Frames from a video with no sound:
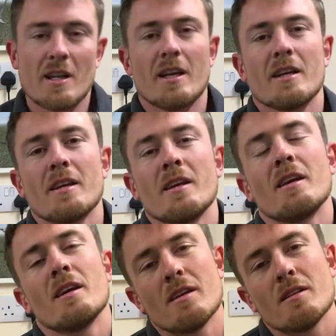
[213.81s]
leg,
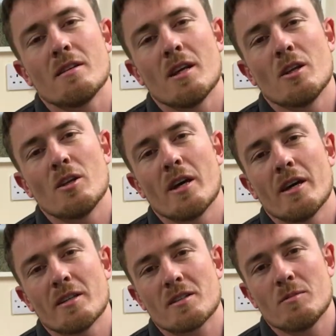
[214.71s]
then that
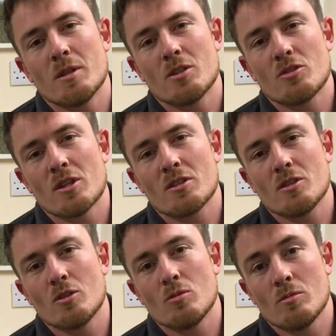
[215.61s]
has to be addressed too.